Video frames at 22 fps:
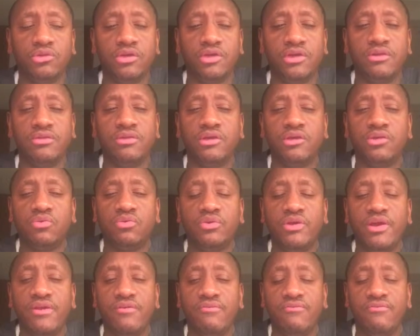either to
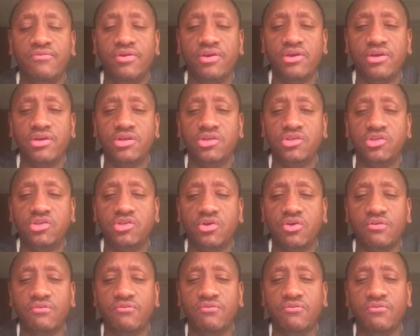
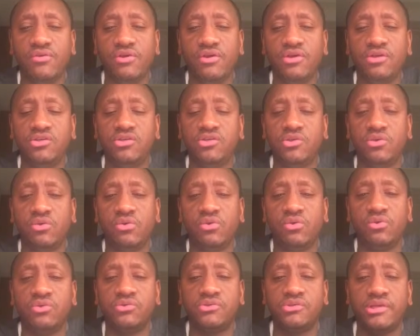diverge, converge,
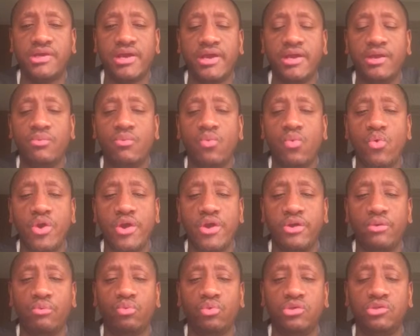or
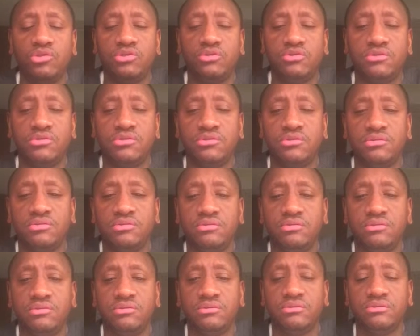sideways, which is
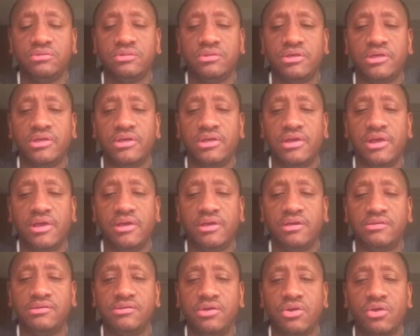kind of
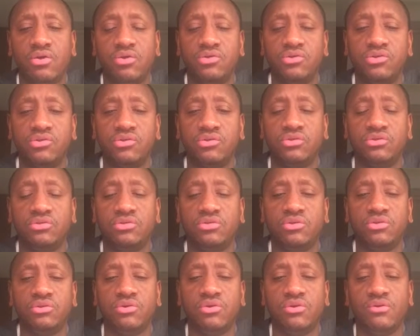as a
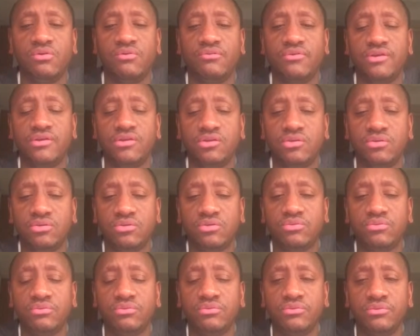horizontal or
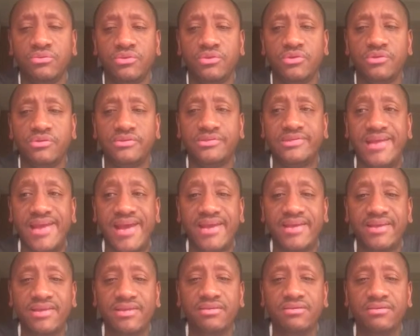vertical
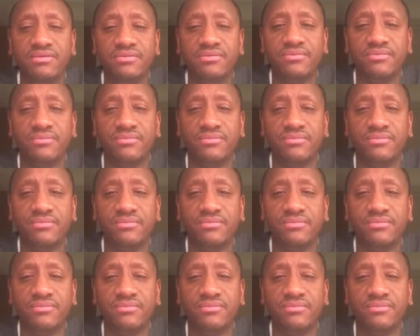sliding